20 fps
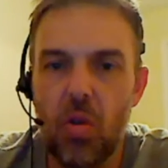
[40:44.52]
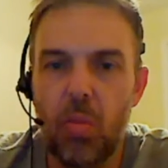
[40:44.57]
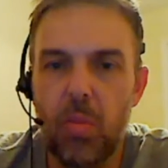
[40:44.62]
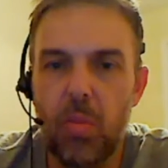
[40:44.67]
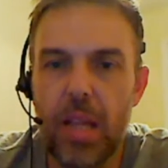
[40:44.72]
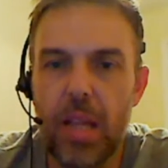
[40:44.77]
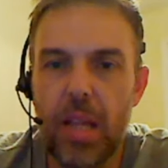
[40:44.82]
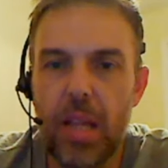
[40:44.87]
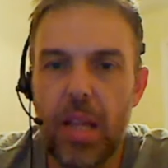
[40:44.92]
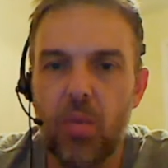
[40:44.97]

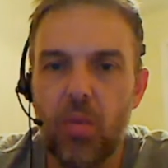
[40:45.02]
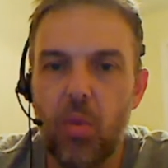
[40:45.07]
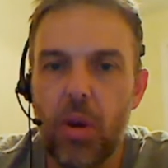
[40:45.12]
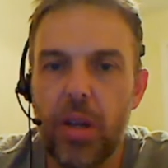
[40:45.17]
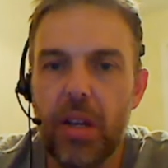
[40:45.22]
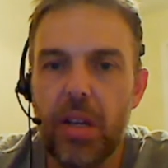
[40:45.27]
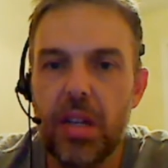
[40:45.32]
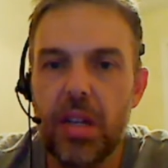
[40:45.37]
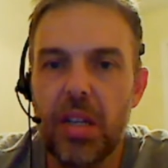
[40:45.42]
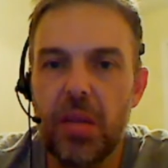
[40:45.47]
black and white
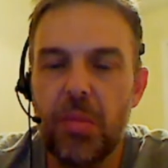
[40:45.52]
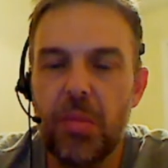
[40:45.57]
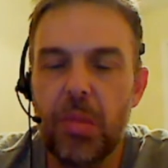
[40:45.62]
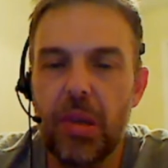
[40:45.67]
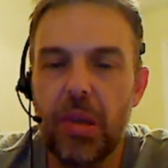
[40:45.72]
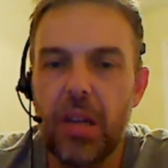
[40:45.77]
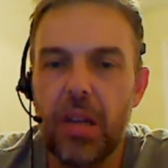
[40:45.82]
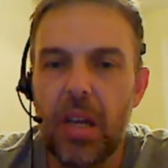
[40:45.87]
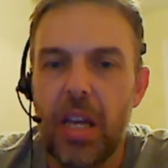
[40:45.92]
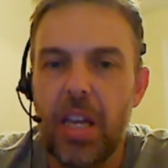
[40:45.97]
indeed. But
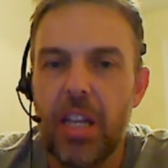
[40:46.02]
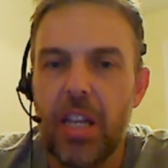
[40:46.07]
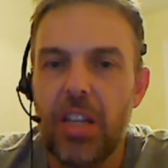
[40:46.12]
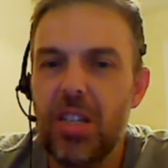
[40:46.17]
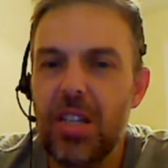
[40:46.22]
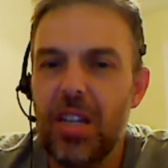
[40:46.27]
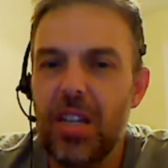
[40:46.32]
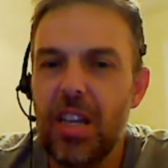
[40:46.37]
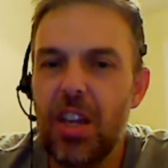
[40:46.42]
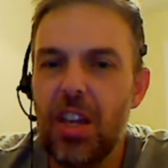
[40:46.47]

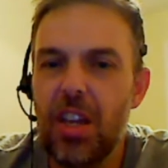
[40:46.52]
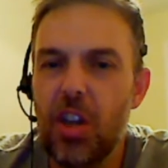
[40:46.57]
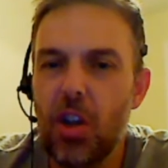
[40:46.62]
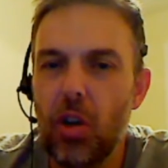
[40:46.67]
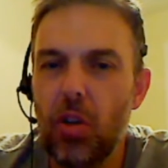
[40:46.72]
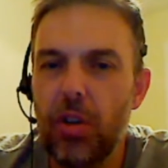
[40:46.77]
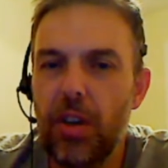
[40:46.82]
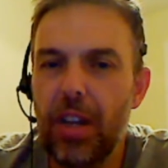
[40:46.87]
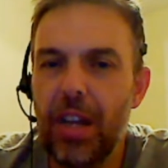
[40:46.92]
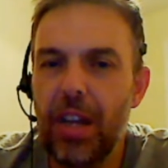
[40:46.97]
just you're
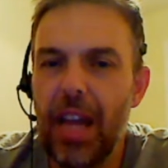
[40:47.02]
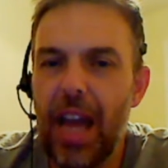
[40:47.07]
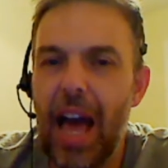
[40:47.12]
looking at